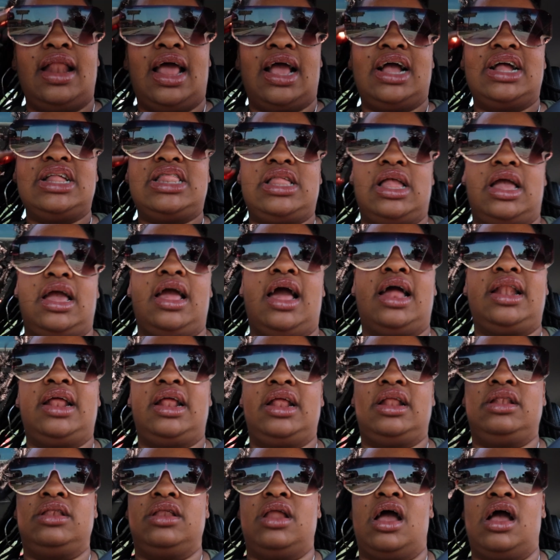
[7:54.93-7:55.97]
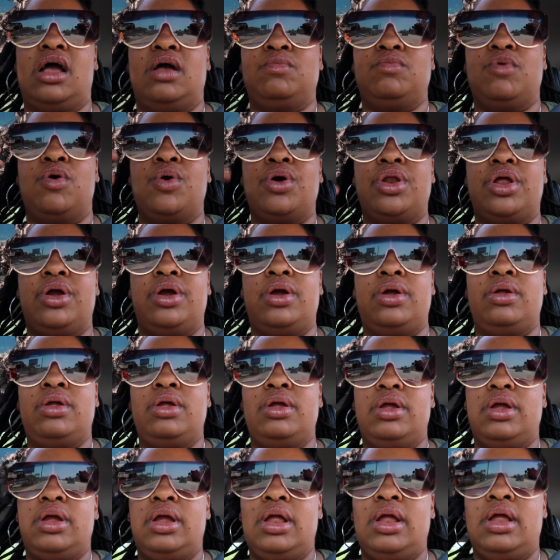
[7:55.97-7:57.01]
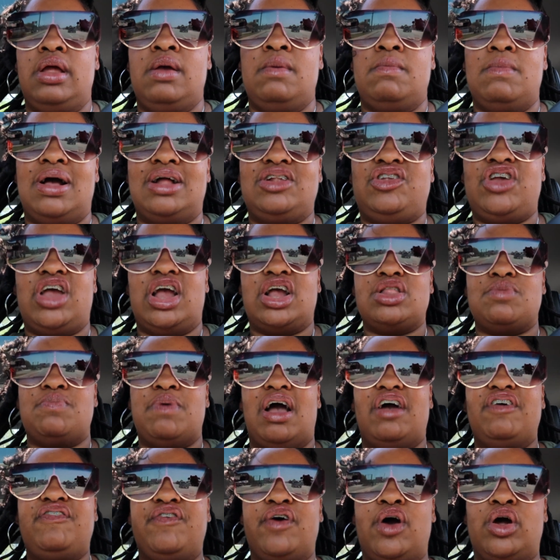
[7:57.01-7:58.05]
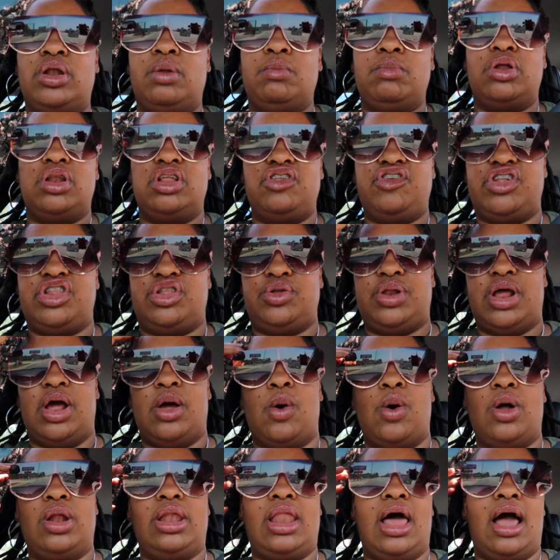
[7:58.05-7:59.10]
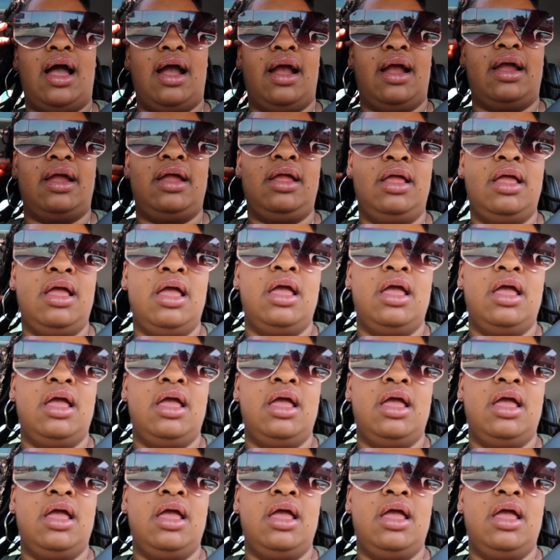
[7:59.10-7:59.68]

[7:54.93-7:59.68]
Like I said, I didn't um, order my checks by phone. I'm gonna just do that online.